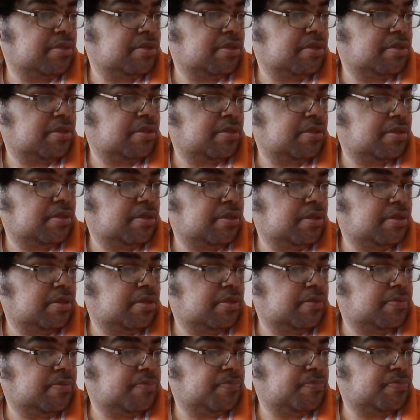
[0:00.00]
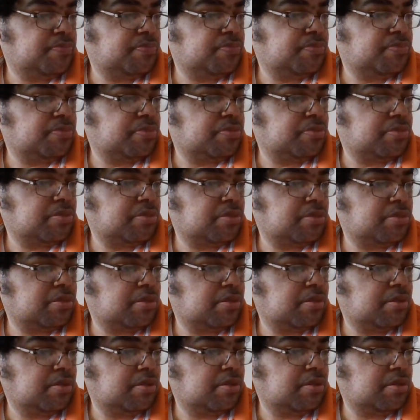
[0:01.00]

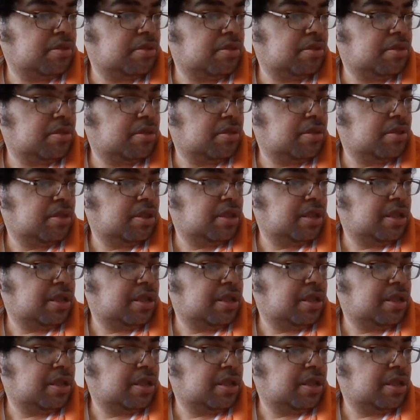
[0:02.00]
(no one is talking)